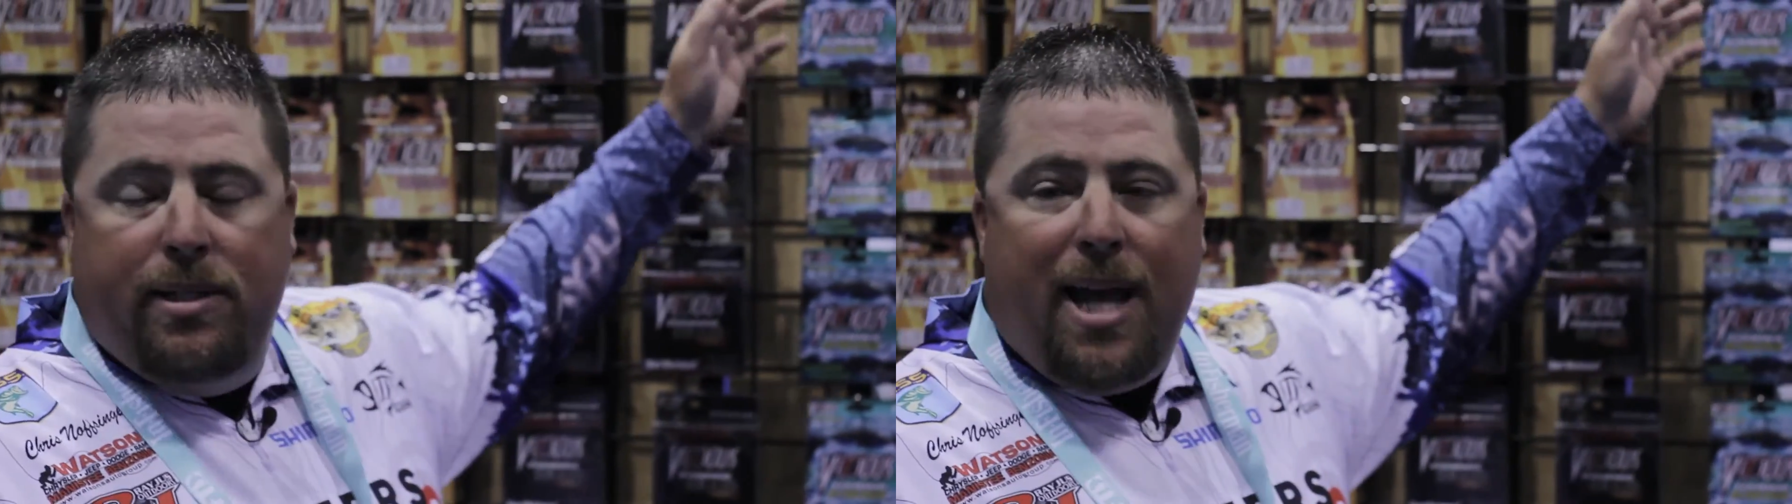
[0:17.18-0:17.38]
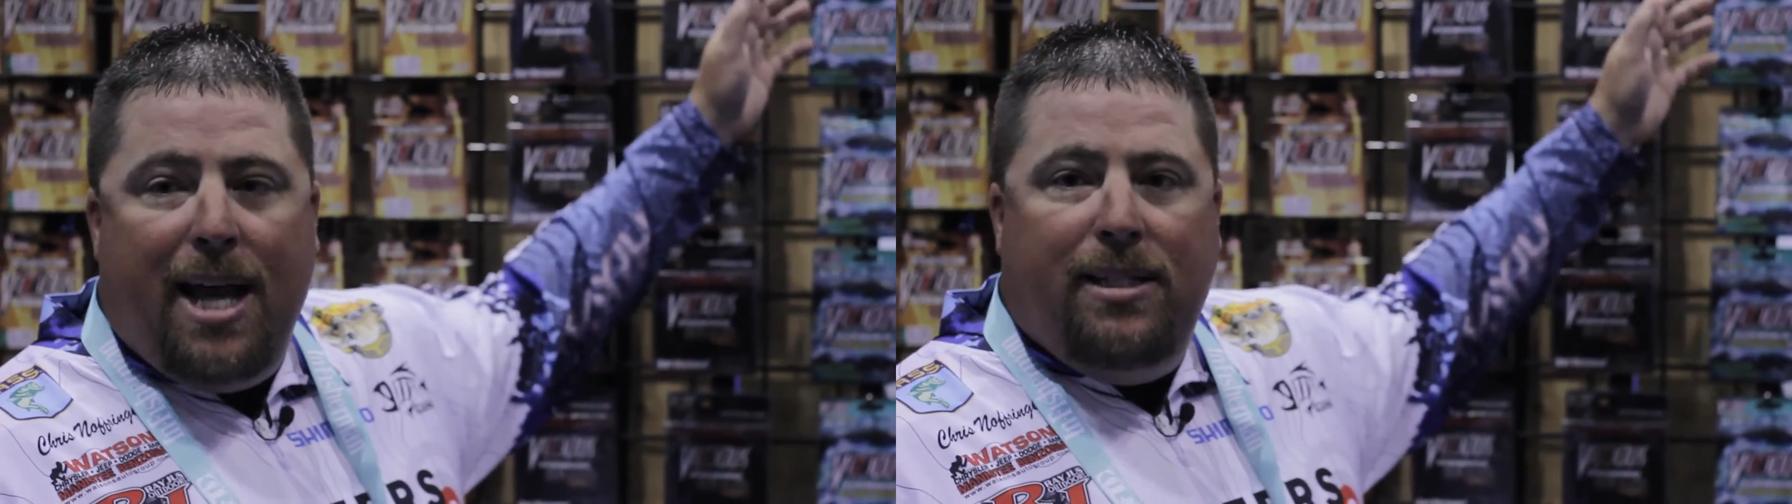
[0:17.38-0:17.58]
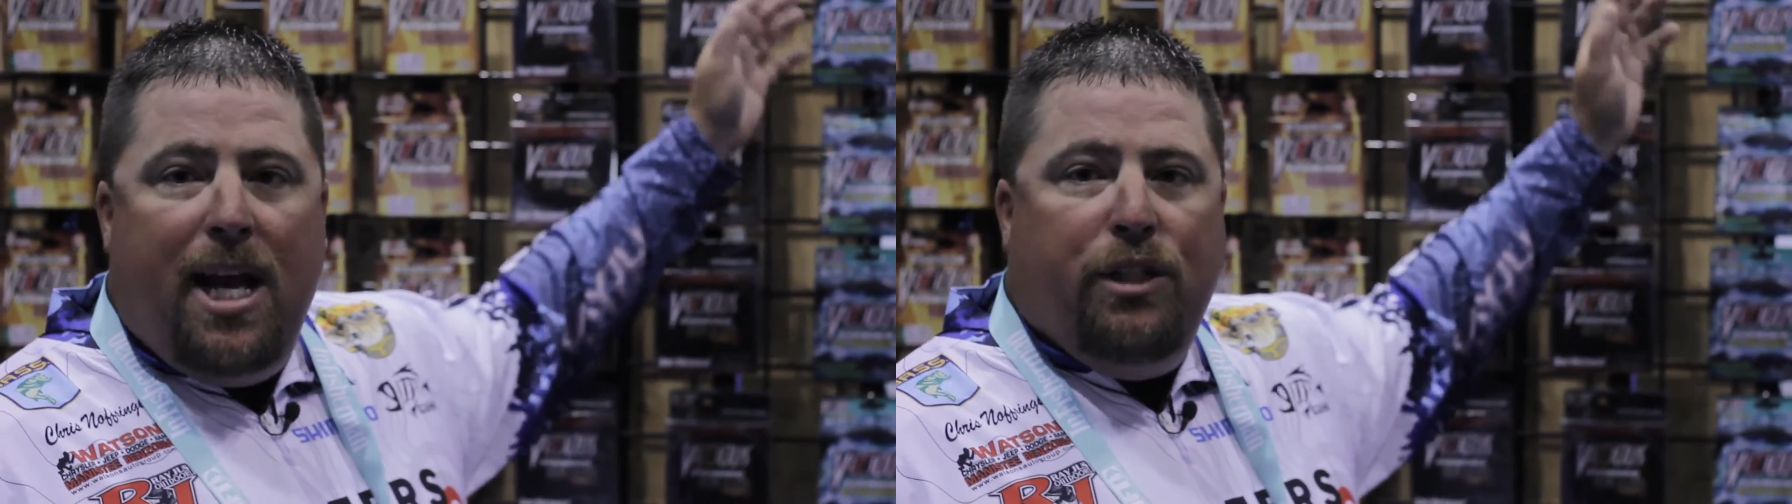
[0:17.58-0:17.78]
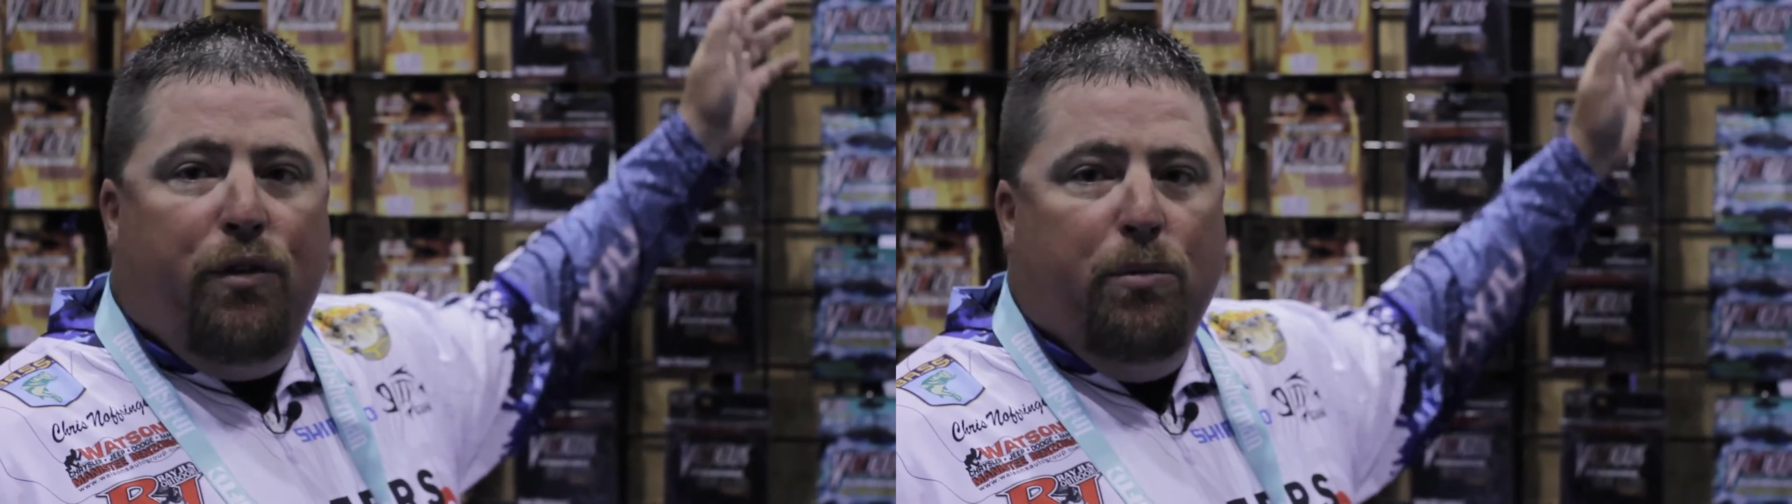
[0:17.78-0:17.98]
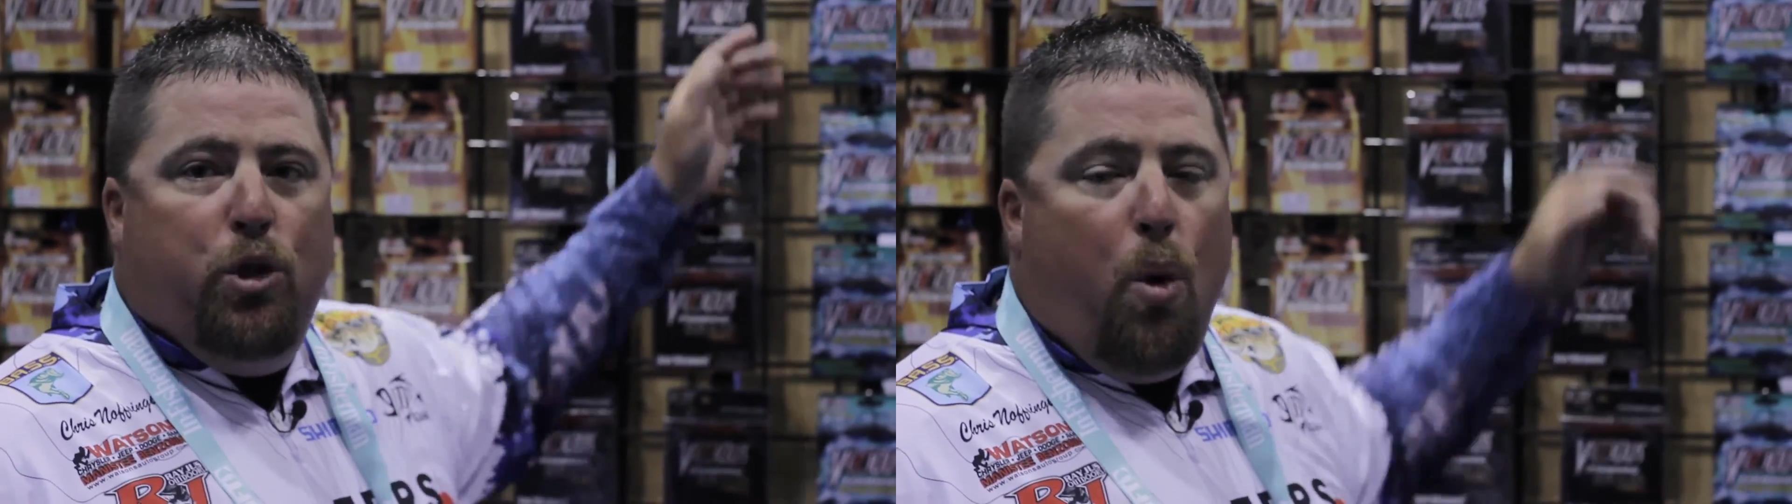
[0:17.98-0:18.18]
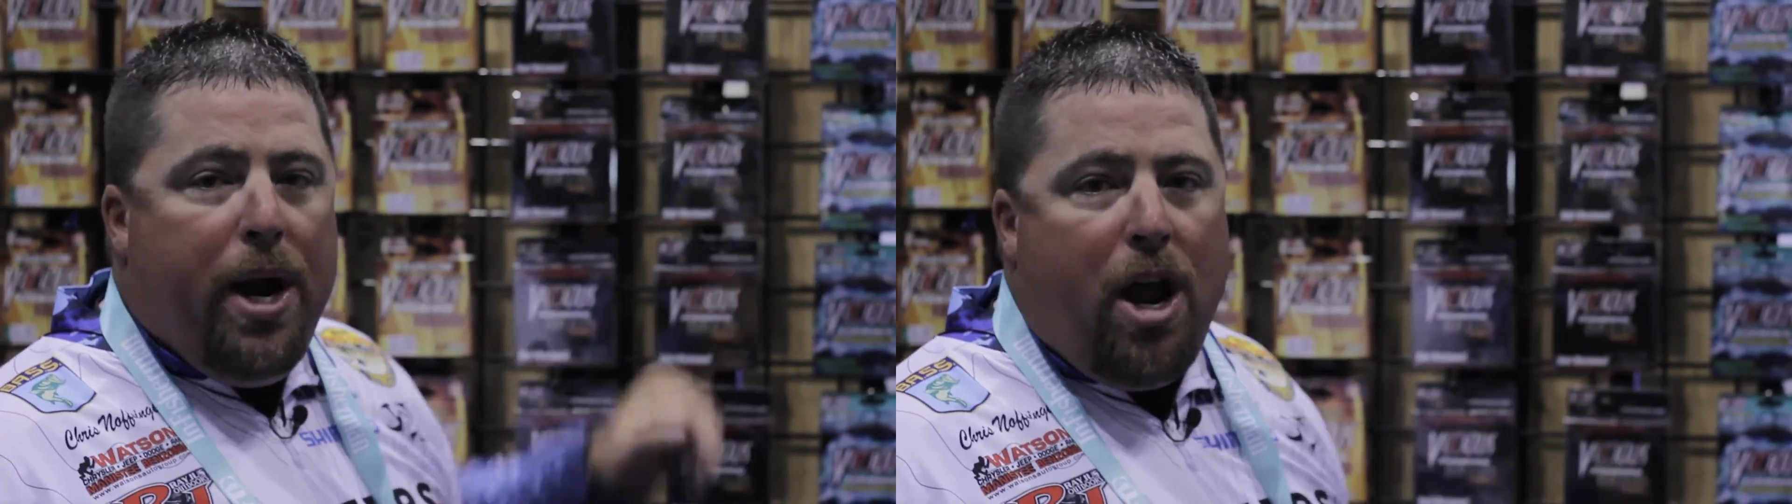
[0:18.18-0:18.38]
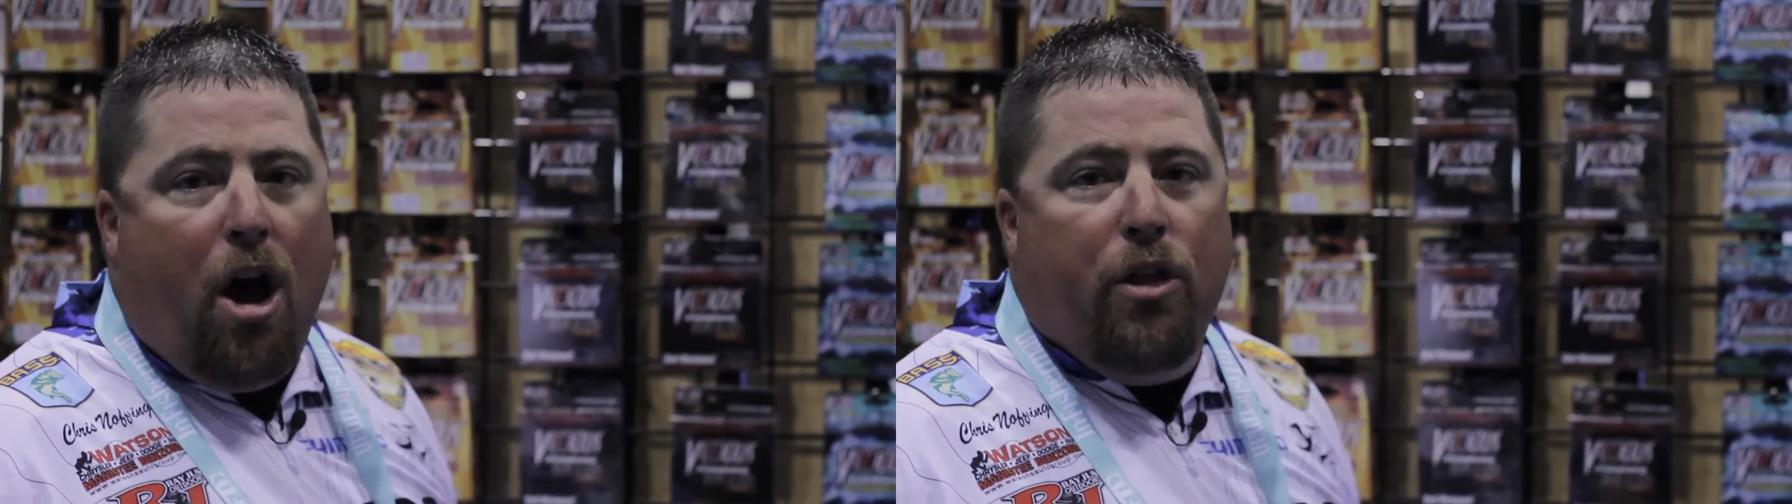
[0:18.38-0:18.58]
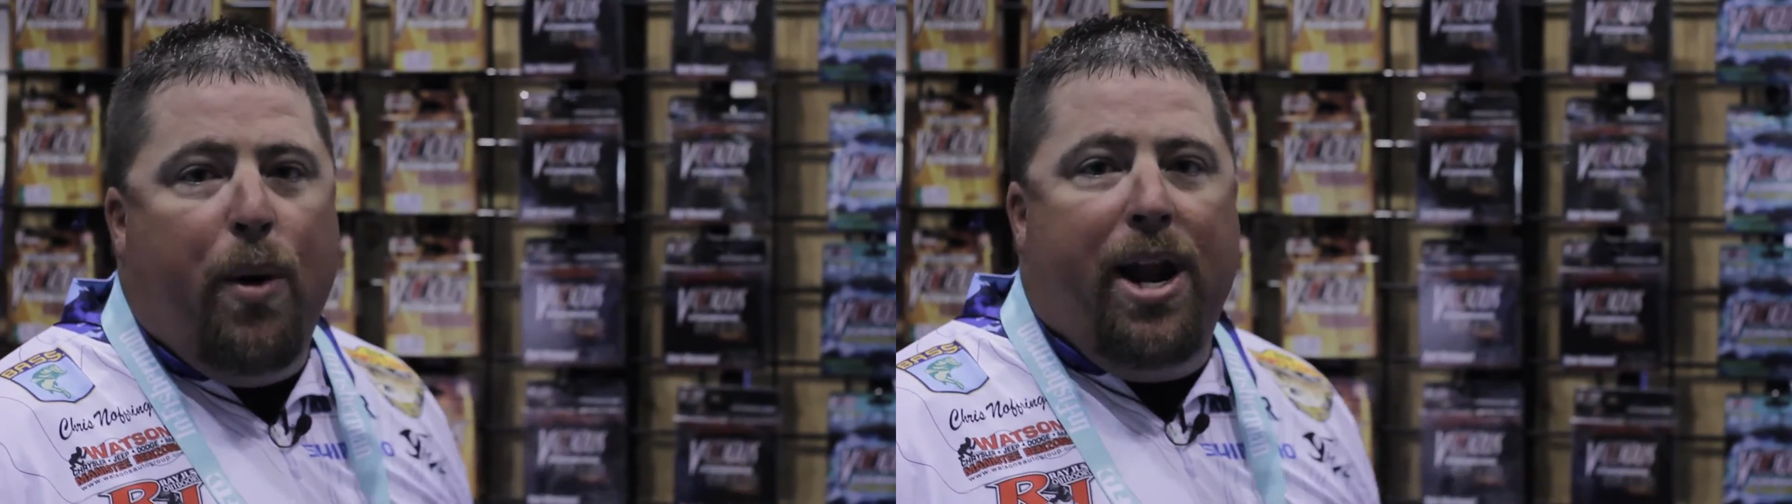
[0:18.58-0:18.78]
size test from 20
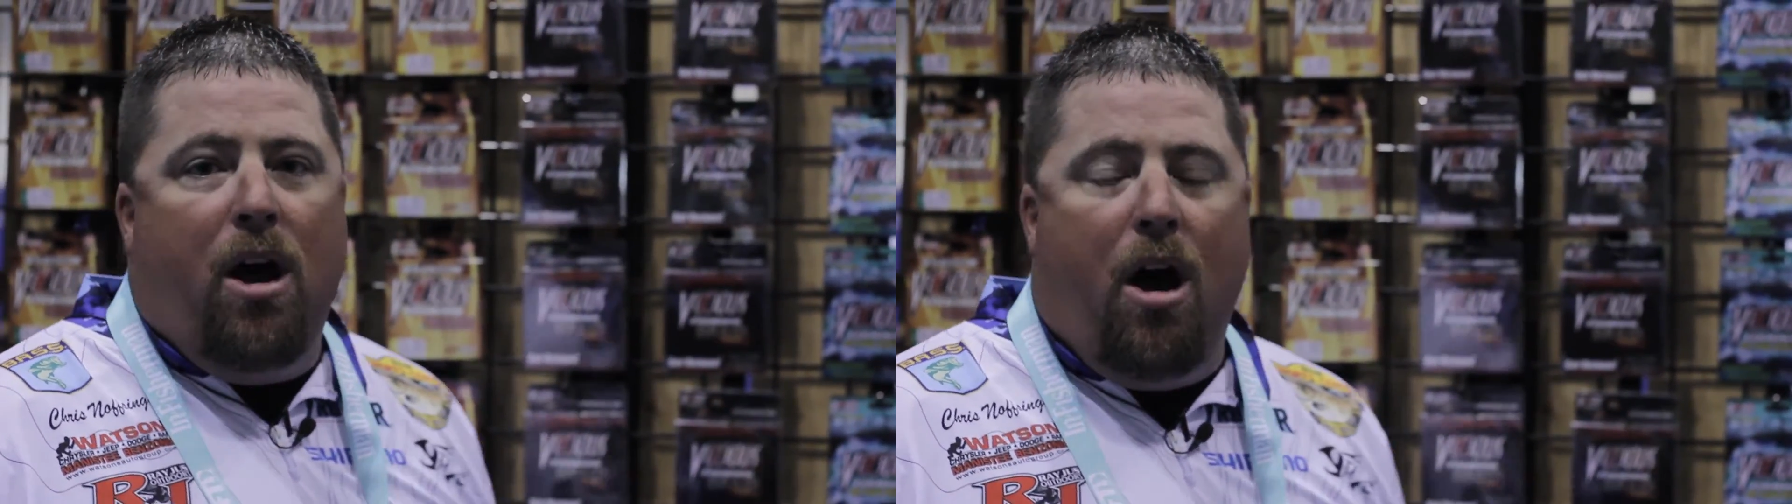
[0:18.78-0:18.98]
all the way to